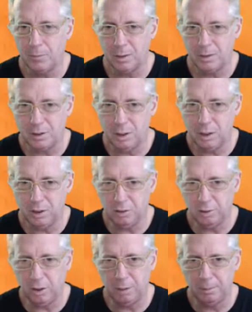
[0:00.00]
So it's
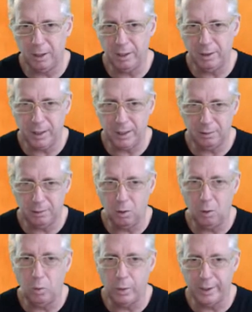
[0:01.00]
already upgraded.
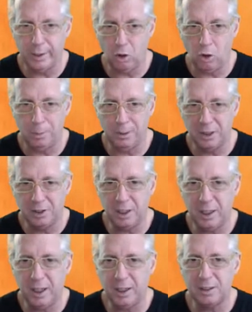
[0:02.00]
We can open the
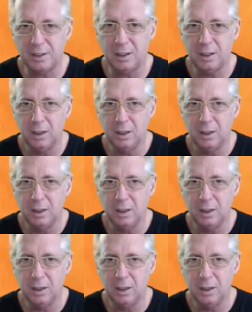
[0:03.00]
chest.